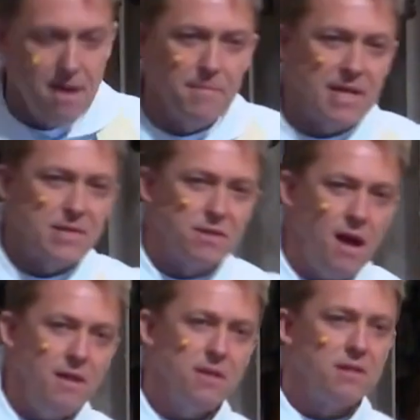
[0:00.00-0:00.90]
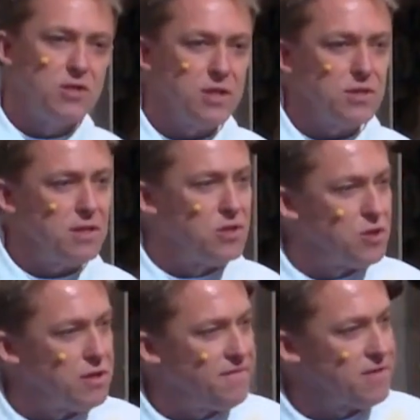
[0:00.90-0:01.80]
But it's not just the
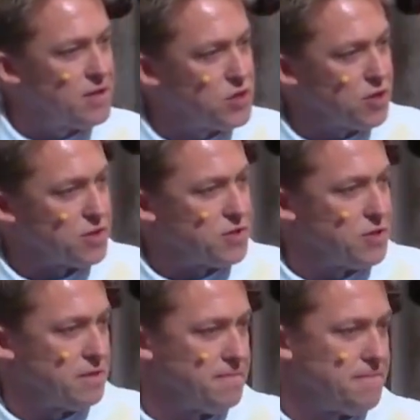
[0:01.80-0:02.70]
journey for the church.